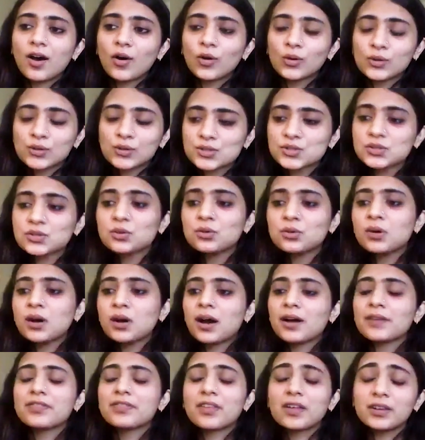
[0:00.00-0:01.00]
also
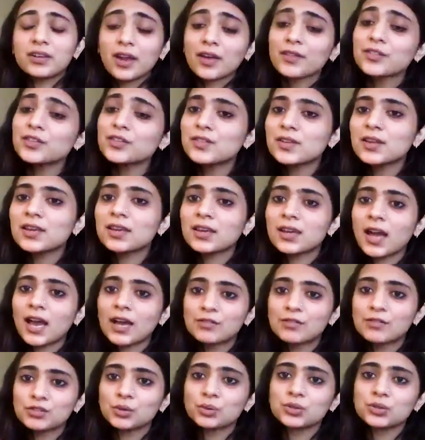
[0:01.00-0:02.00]
uh, another thing
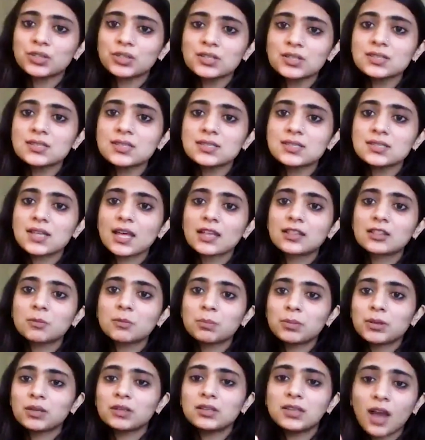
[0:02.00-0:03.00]
I've noticed is that the
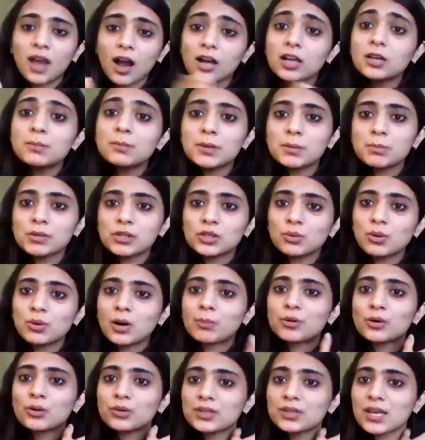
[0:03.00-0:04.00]
p young people who
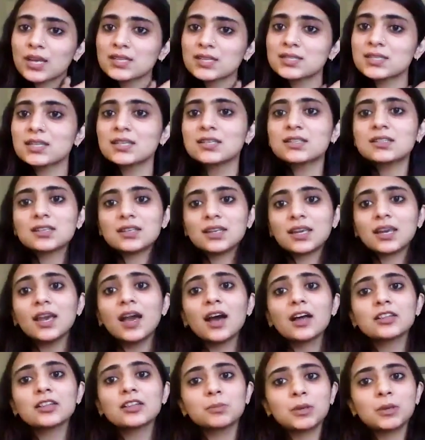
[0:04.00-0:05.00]
are protesting today
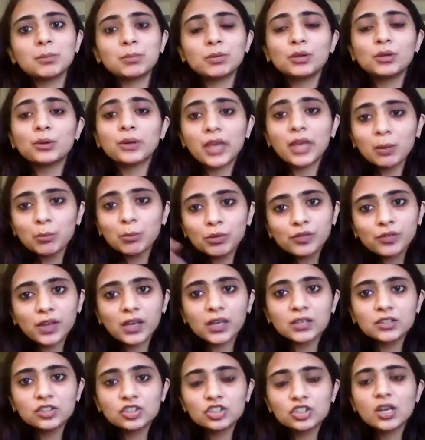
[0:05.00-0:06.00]
are the people who came of
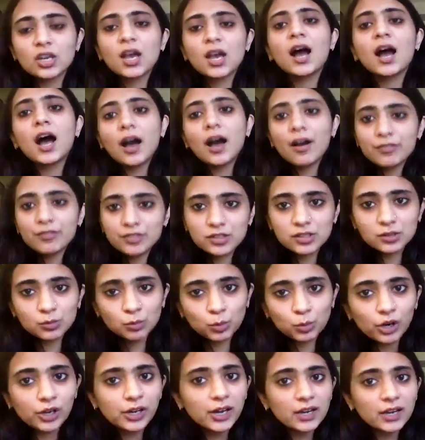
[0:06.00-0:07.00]
age after the
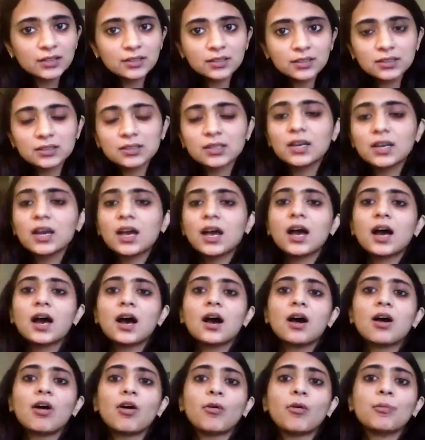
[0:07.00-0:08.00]
war ended.
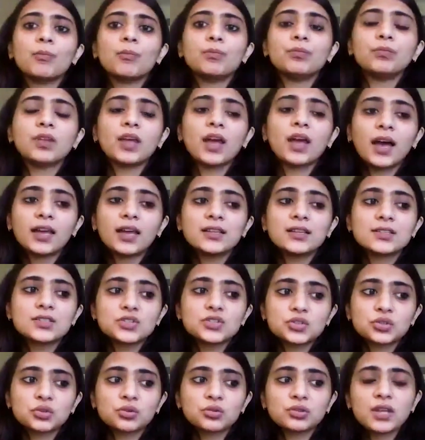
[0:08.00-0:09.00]
Um, and
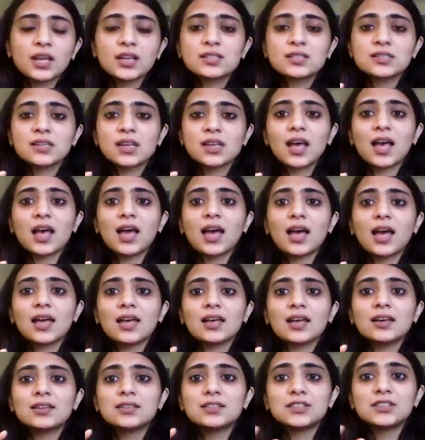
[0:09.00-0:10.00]
so there's
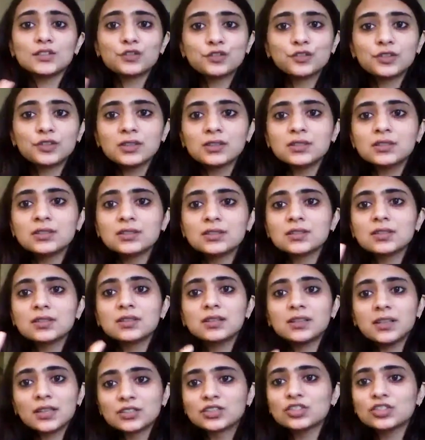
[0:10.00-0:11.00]
a different
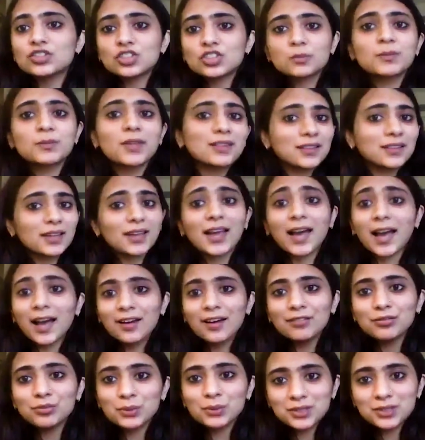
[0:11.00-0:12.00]
relationship that they
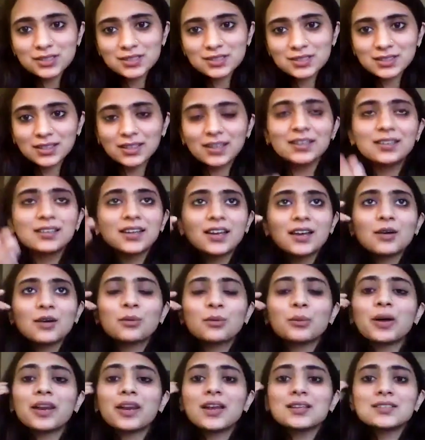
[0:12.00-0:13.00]
have with the state,
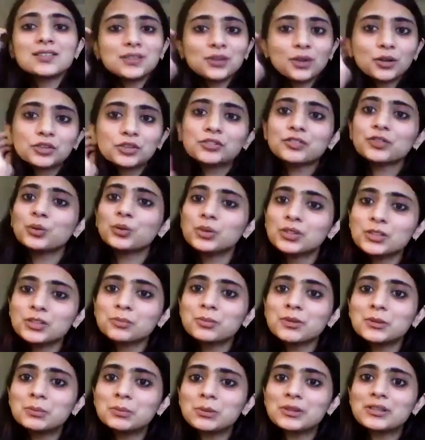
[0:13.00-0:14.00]
whereas a lot of older
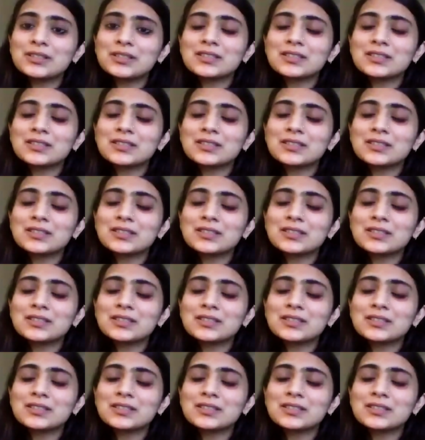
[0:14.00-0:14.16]
people